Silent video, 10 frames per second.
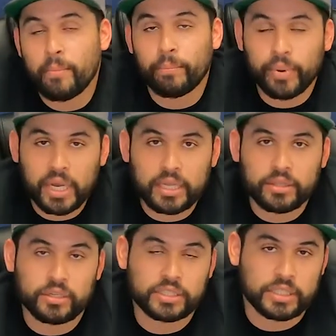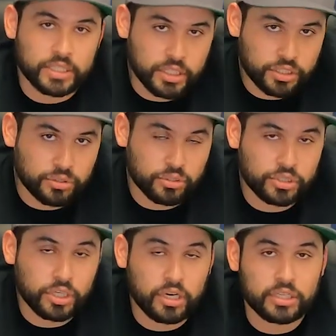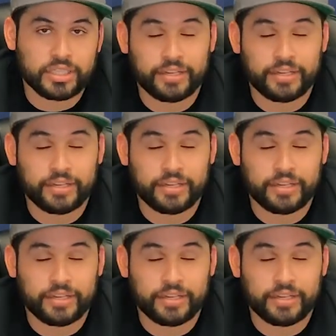but there's an additional charge.